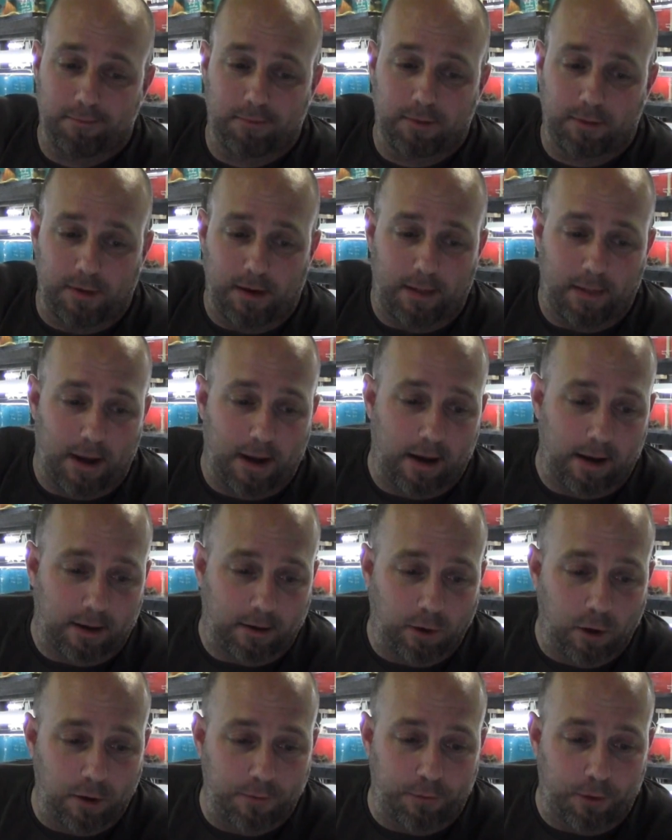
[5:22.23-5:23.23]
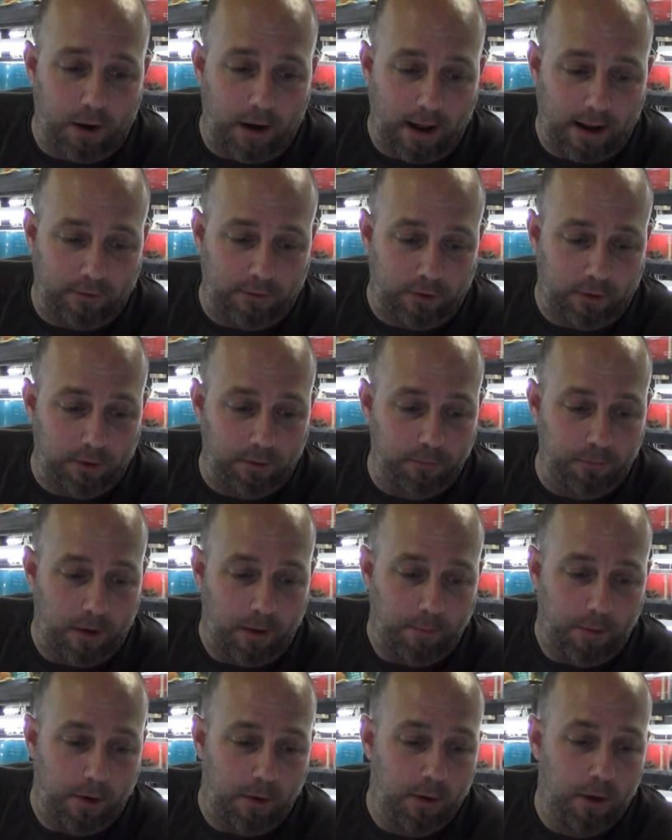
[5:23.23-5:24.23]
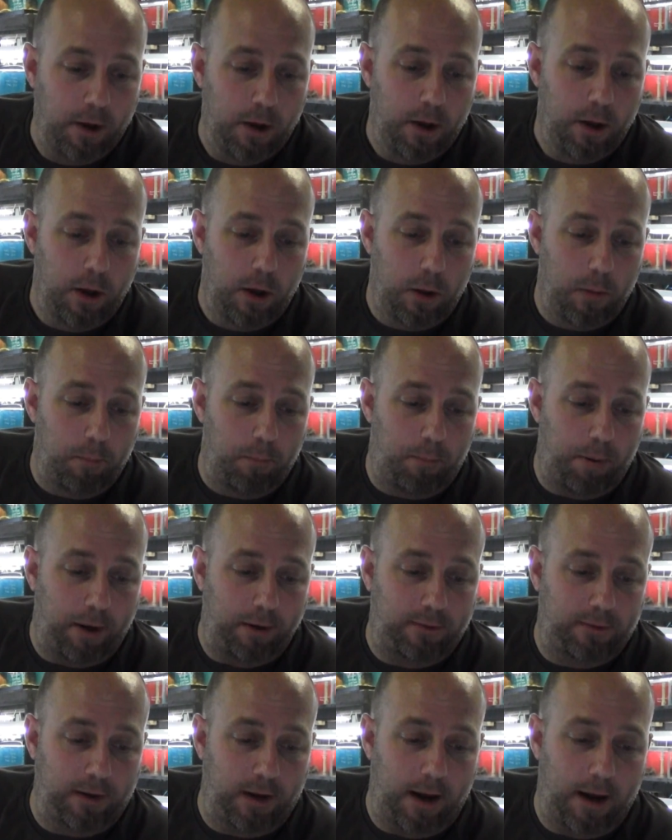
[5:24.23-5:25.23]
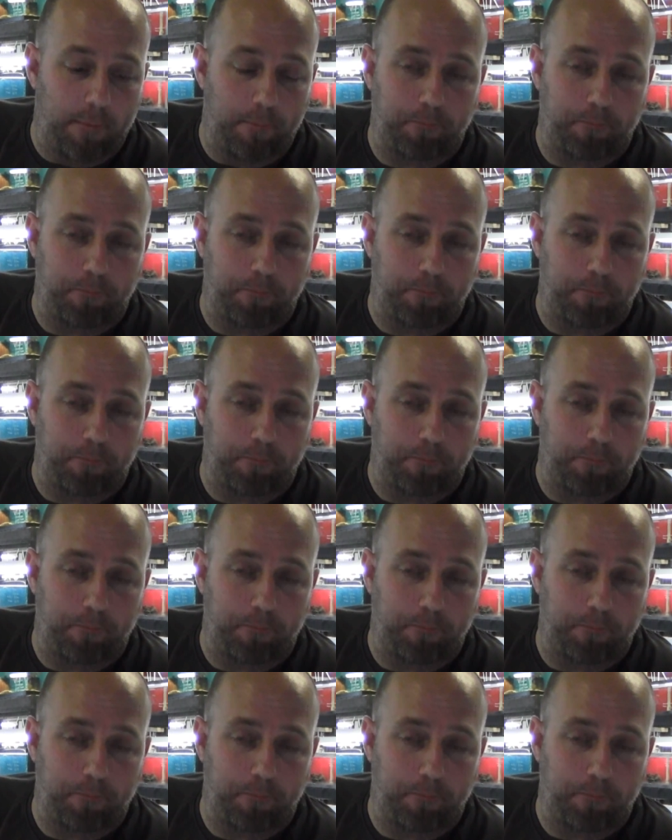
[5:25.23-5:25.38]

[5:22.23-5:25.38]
It's not like I can look for an answer from you. But,